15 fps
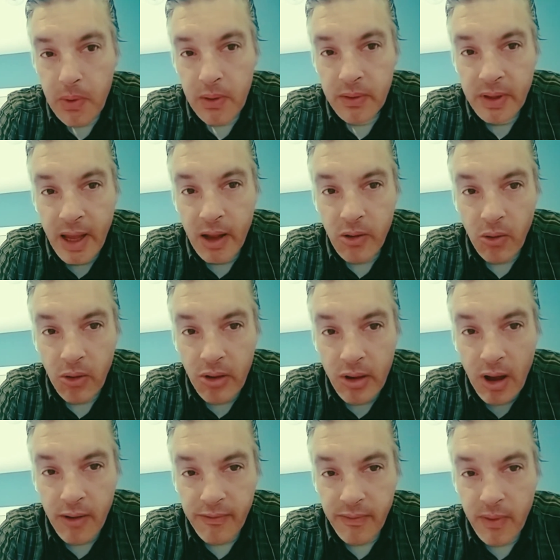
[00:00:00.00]
nasal
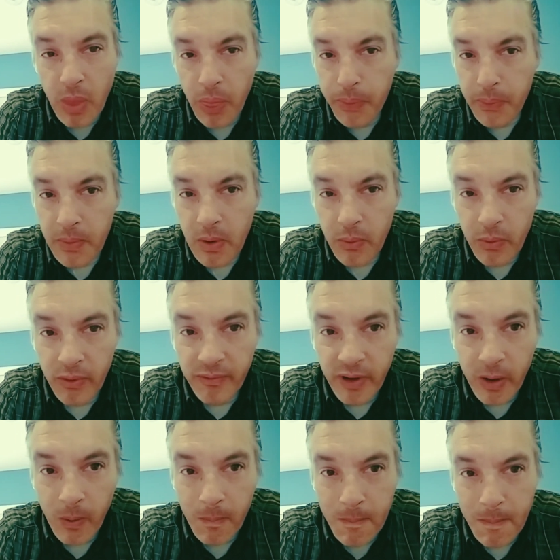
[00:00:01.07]
snuff
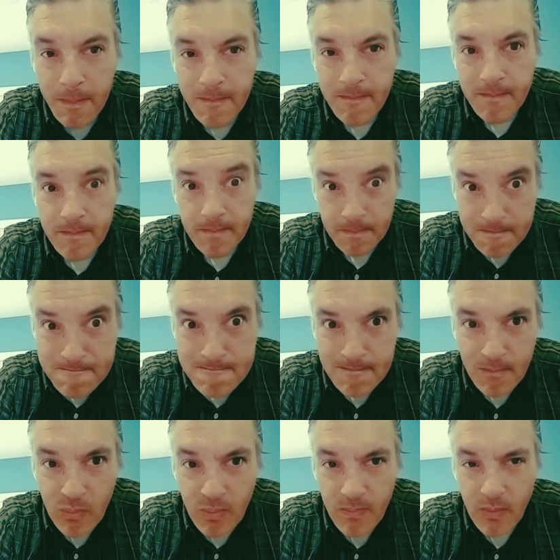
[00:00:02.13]
review.
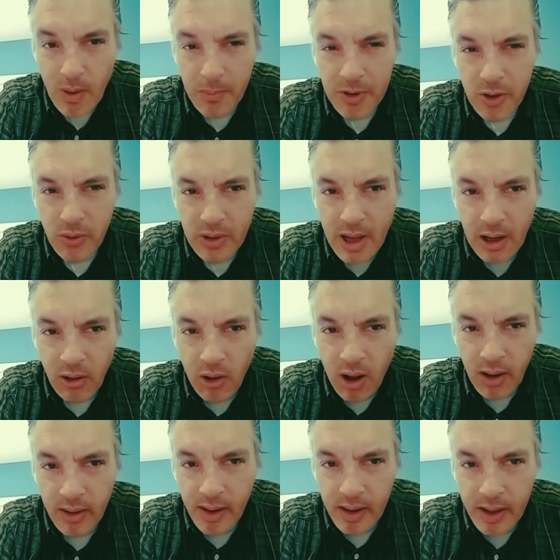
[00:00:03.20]
I've been doing that a
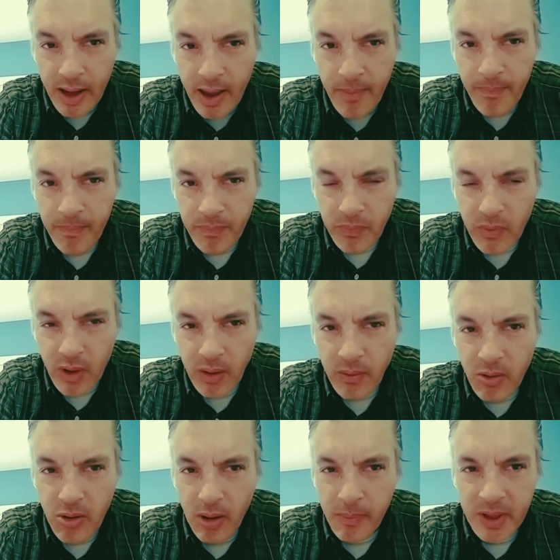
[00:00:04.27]
lot lately.
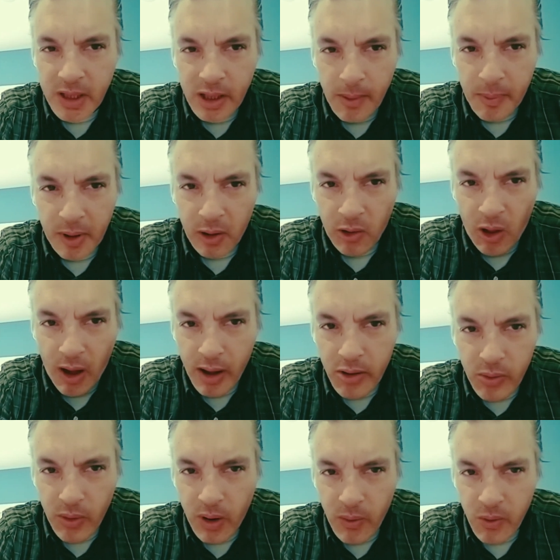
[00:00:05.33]
I've been dipping a
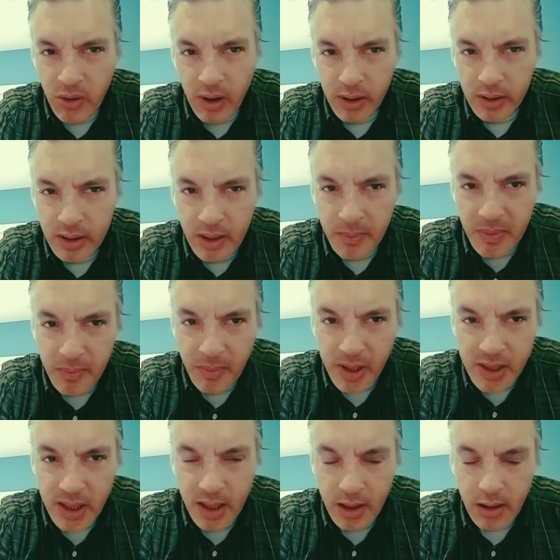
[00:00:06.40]
lot, so I always got to dip in my
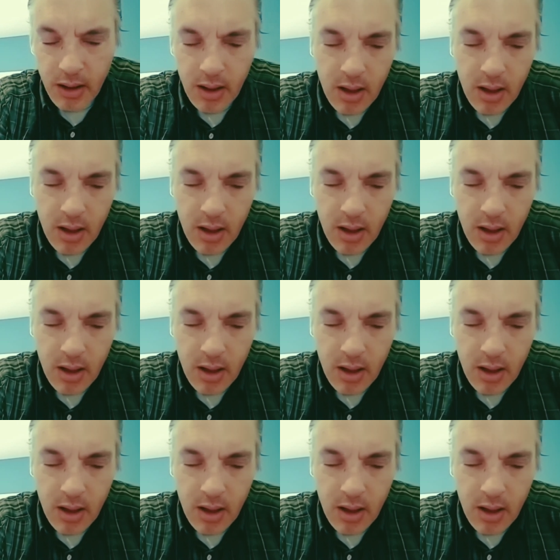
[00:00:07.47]
teeth.